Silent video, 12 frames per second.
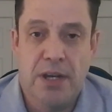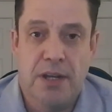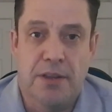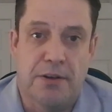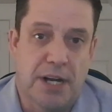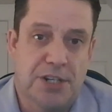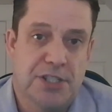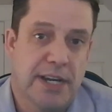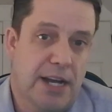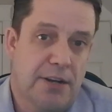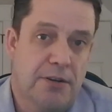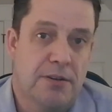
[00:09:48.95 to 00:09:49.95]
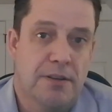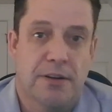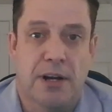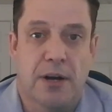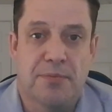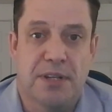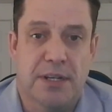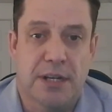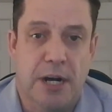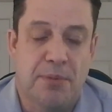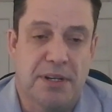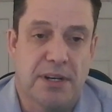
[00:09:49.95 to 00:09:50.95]
They're an educator. They're helping
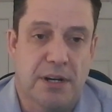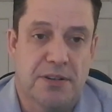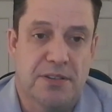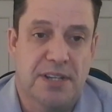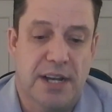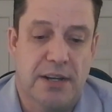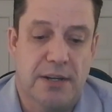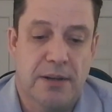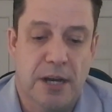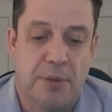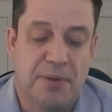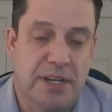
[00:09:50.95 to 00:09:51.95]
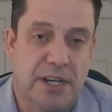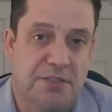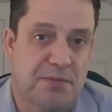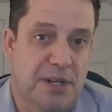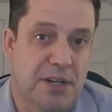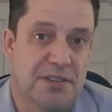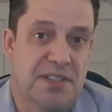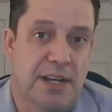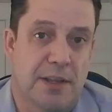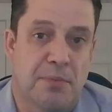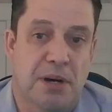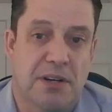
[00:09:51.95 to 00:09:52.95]
the customer to
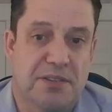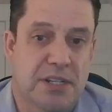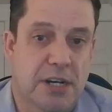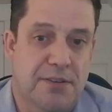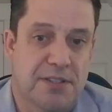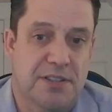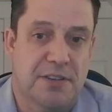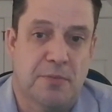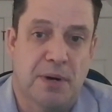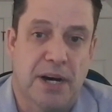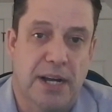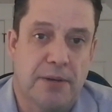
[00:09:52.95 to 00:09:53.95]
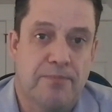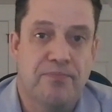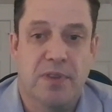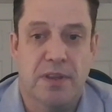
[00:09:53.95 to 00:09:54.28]
understand the policy coverages that they're buying,